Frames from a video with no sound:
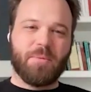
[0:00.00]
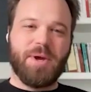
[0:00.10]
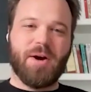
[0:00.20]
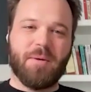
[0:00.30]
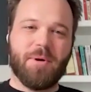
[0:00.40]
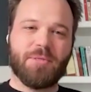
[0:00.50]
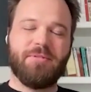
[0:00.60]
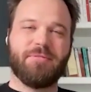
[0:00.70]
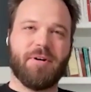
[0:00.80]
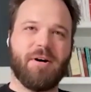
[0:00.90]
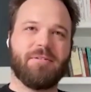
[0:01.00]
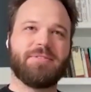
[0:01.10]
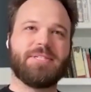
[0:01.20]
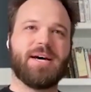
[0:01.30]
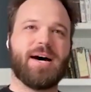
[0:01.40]
We are both
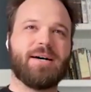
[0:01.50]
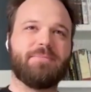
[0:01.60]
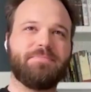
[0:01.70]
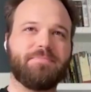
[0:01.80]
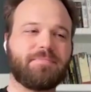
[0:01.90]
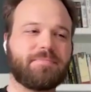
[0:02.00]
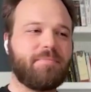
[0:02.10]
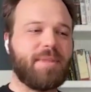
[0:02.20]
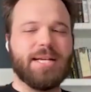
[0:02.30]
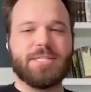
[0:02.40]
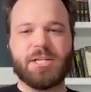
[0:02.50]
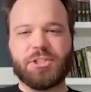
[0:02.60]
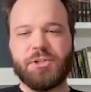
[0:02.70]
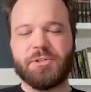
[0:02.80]
involved. Um, it's such a